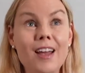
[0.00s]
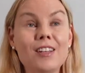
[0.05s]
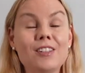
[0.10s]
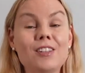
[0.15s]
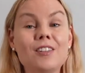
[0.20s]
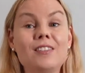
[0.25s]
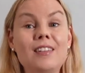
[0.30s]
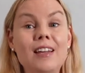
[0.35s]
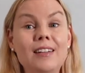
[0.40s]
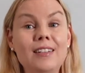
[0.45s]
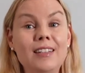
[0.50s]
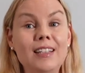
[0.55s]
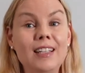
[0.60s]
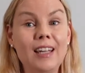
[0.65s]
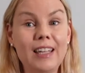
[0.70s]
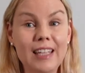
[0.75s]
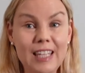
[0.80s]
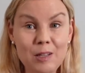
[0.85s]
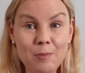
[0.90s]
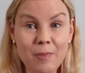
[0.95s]
So
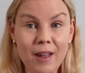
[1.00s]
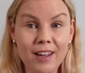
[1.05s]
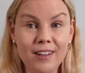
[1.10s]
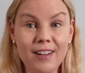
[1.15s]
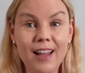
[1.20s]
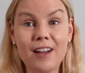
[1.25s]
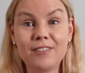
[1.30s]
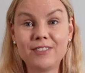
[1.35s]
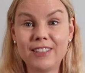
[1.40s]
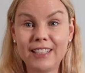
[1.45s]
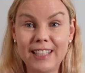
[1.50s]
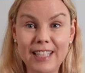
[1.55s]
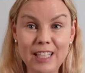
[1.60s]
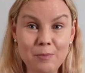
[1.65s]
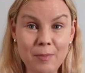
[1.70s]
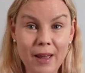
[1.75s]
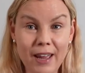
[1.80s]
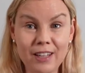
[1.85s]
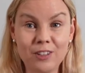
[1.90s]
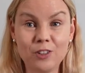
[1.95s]
sending email after
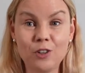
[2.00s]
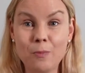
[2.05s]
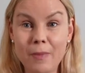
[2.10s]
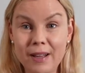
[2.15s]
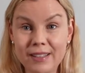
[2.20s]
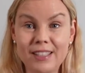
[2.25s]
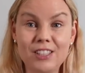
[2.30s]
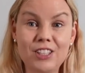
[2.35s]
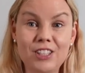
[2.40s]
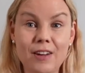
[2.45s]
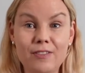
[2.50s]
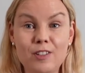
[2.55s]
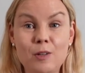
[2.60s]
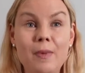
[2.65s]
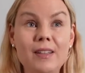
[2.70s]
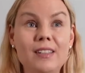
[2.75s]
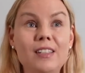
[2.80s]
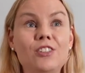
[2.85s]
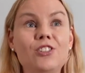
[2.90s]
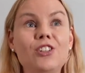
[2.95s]
email or message after
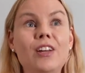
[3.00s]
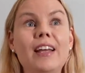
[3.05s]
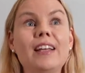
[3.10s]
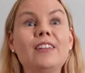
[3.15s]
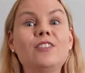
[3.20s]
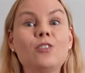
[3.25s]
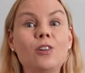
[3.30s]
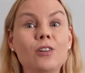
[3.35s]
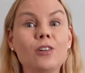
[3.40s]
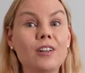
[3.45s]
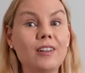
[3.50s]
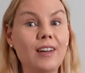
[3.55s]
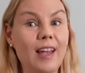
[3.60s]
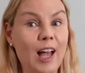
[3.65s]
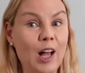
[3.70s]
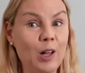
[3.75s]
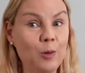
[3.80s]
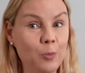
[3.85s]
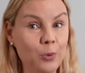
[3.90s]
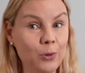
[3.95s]
message is not going to
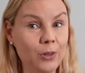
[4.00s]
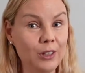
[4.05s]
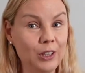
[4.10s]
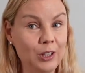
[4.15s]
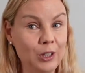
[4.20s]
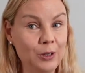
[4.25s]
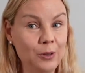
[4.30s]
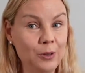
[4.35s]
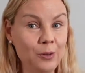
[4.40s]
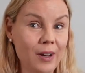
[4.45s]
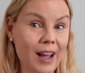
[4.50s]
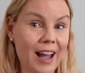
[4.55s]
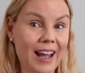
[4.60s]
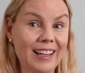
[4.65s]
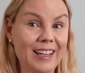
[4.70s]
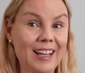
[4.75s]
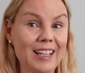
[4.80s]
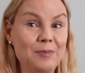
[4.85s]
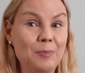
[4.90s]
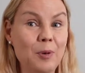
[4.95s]
help you,
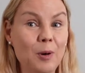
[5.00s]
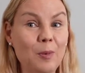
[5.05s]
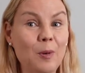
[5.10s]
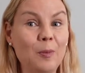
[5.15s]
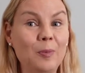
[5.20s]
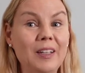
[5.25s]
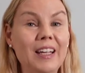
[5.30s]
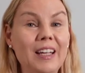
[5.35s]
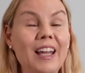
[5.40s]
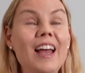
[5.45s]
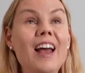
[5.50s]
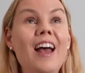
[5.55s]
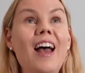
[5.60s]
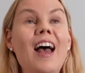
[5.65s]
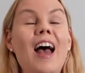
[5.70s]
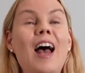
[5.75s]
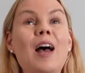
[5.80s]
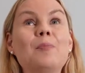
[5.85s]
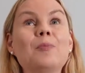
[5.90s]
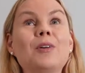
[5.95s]
and it's probably
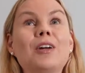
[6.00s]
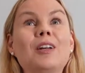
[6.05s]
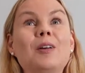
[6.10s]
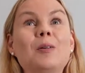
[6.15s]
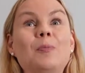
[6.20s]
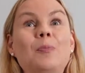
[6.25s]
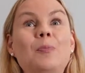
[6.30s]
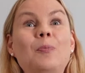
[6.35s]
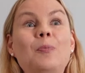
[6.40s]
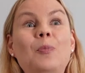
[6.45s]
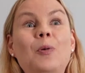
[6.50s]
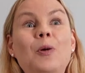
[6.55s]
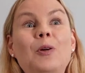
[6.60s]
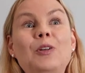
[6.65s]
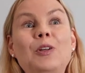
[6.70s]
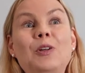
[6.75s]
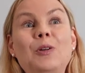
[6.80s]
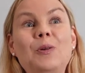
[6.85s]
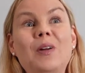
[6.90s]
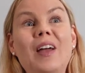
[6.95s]
going to put
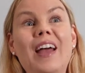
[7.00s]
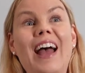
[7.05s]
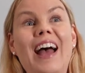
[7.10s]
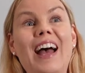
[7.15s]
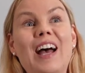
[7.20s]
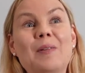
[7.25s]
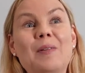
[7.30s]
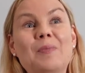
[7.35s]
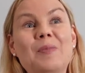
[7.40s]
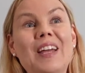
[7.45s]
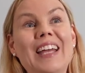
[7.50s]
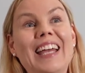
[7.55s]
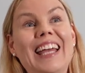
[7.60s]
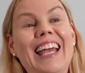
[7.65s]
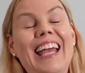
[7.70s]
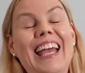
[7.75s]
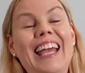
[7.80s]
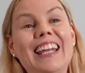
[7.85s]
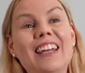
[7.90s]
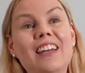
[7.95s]
you
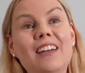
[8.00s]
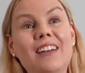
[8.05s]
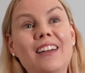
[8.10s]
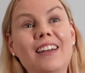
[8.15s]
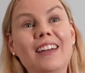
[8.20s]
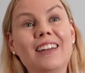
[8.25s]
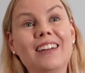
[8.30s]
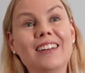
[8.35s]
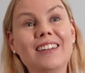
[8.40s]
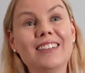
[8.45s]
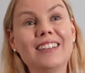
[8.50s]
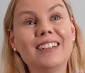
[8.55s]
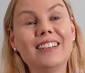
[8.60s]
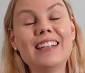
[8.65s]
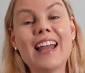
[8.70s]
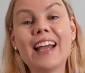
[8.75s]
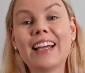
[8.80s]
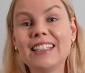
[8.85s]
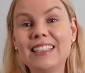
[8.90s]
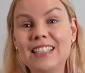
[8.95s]
in a
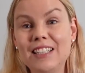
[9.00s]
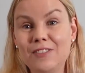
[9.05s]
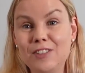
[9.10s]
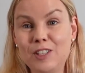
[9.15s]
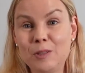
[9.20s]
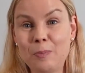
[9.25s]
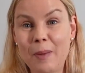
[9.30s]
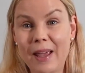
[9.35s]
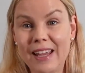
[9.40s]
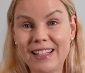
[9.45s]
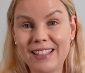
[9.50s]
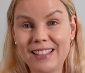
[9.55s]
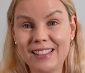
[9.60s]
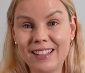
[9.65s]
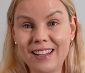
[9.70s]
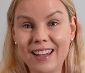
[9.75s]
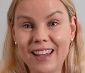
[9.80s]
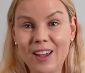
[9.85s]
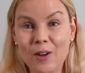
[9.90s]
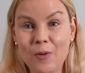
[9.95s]
negative
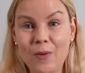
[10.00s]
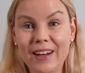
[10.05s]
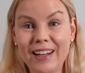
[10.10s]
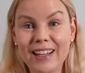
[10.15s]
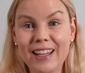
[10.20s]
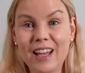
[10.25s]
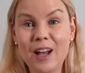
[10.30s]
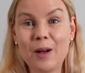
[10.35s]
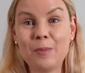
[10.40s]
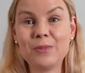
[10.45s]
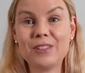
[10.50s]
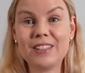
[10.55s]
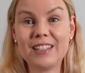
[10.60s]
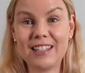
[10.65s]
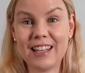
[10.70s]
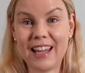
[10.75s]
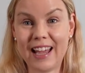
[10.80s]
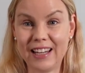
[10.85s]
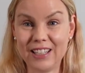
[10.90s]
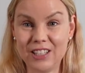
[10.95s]
space when it comes
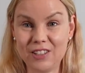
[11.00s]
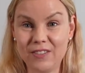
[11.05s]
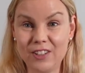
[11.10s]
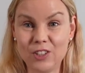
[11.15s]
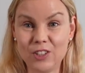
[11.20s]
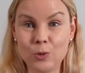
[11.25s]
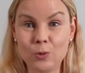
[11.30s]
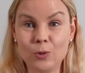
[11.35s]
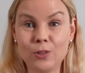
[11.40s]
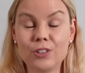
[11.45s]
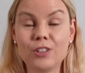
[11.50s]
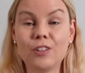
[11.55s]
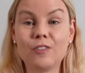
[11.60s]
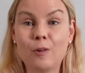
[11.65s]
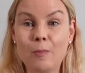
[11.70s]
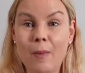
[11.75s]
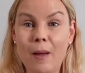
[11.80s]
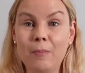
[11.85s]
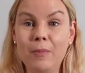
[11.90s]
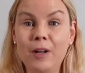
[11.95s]
to that individual. So
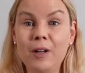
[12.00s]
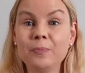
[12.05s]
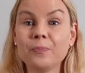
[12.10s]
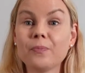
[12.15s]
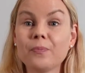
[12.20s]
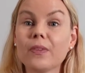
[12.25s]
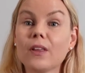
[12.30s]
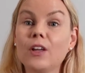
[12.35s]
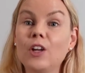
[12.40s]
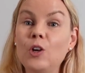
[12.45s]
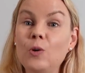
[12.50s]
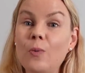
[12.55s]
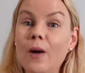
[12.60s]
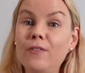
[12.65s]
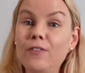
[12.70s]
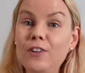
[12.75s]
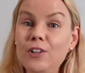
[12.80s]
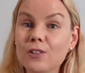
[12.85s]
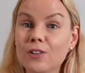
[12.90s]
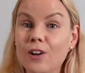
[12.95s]
remember,
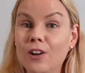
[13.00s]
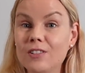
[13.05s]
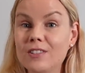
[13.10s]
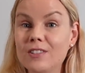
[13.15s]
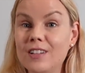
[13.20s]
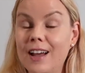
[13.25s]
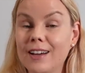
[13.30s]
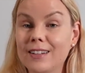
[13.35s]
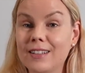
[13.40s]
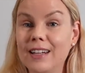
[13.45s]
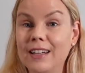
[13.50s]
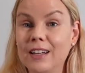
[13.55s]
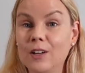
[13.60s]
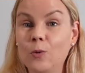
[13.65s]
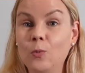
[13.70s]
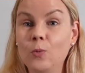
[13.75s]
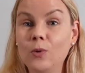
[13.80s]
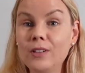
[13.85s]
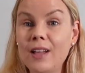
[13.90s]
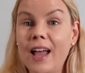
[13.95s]
whoever you're contacting
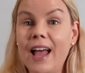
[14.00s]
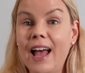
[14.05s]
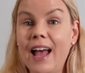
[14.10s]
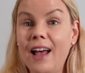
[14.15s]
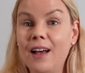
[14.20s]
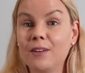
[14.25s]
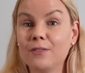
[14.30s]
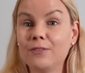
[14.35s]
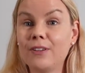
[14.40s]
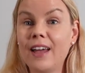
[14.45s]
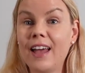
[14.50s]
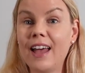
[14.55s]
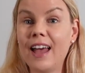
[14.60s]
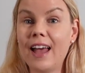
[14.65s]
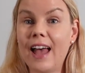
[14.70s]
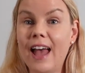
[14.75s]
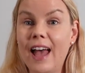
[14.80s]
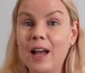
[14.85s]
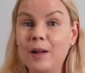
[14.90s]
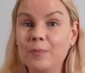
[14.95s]
will have
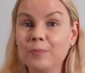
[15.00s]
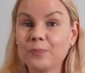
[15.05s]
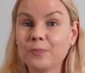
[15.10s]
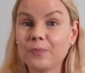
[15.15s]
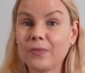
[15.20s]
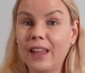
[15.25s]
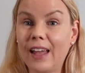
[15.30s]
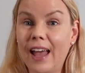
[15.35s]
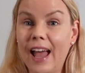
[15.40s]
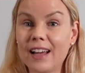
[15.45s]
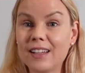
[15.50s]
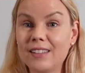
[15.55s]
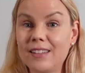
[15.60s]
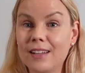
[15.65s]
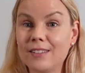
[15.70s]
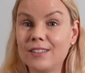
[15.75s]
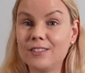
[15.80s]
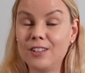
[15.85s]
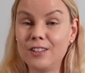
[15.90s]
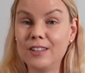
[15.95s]

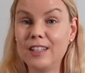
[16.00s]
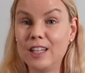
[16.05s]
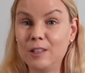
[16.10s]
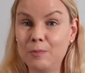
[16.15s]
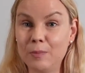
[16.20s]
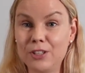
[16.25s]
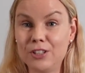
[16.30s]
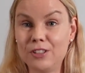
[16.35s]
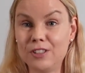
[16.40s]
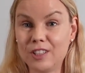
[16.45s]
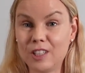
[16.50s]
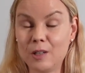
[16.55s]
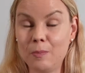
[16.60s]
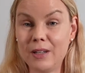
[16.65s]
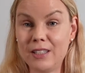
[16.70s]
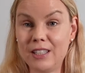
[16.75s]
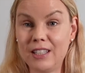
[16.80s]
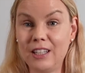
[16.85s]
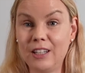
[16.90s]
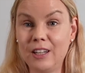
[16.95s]
access to the admissions
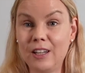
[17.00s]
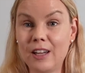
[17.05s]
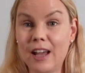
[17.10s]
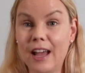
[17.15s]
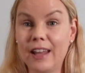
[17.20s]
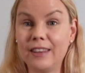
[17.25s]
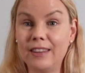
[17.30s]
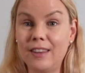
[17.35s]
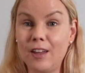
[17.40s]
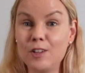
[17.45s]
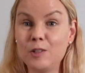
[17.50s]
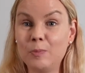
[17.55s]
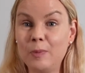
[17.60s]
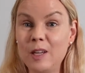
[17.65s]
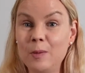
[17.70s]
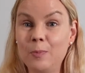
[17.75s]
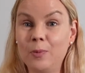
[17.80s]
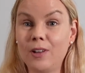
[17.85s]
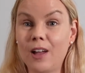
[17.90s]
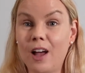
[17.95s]
committee, and those
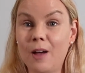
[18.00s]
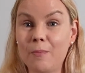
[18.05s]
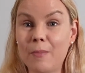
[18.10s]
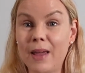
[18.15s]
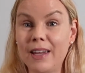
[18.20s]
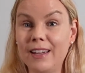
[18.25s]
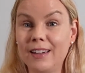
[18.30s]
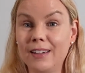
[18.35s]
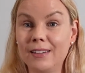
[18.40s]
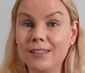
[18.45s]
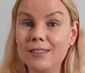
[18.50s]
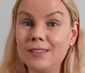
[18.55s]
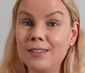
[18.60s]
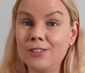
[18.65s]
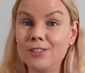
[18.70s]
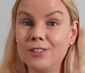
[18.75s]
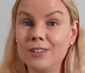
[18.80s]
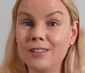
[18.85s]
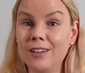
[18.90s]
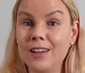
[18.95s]
people are making a
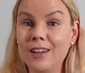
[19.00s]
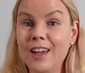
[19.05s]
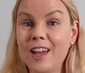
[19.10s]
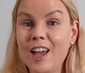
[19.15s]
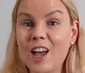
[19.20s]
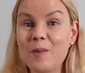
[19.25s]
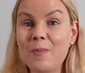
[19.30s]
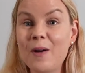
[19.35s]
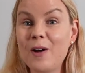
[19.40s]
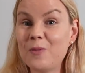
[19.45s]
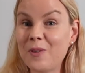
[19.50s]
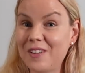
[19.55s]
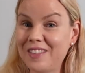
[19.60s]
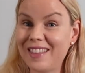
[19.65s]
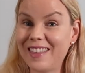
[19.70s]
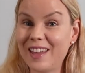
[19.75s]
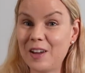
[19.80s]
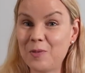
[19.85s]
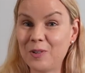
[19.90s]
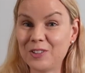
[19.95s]
decision about
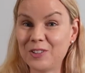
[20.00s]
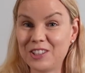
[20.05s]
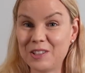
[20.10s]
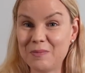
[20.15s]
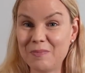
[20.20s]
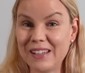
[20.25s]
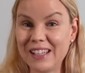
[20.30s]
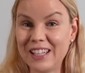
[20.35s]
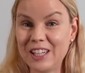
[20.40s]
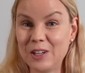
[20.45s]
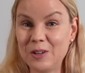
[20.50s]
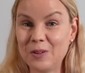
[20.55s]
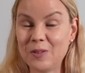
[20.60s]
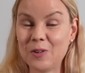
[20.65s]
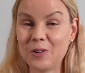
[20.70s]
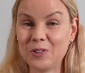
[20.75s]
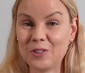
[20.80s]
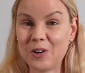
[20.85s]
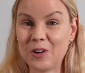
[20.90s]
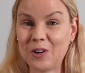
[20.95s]
whether they want to meet you
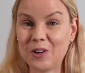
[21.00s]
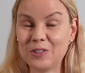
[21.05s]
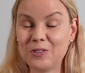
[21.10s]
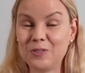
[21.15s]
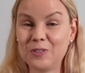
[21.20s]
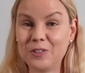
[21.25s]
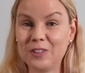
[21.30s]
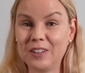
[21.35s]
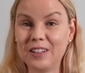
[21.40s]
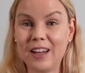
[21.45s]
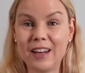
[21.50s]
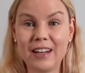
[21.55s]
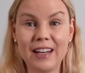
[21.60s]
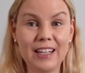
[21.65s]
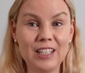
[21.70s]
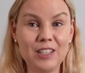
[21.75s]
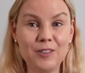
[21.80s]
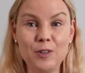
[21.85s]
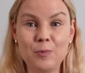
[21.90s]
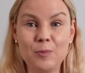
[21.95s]
or not for an
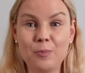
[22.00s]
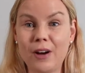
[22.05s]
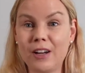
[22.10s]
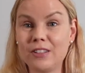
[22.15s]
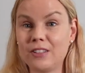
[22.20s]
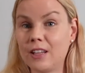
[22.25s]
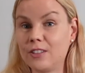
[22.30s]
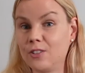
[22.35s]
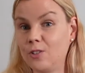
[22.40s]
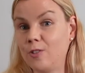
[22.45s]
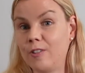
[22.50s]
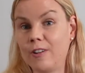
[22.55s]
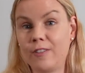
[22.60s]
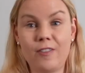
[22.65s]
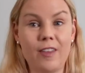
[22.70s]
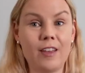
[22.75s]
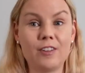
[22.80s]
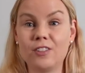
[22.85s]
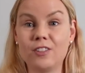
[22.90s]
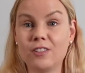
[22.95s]
interview process, or
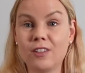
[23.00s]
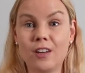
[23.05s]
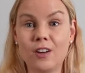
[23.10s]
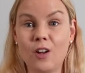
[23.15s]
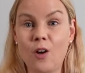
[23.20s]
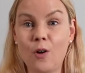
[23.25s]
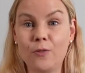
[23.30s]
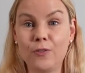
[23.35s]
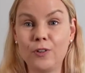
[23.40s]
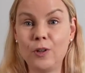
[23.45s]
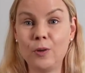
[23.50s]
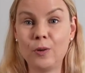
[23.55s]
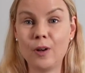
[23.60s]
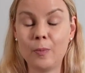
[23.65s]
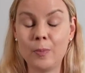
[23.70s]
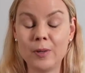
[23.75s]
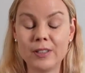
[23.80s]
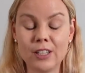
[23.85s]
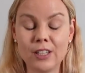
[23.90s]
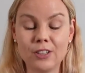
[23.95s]
if they're just going to offer you
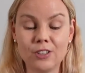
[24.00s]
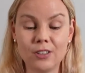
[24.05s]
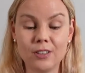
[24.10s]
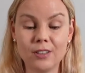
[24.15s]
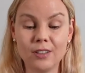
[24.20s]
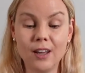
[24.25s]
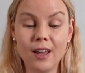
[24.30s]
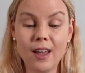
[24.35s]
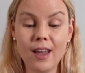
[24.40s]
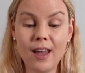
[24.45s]
a position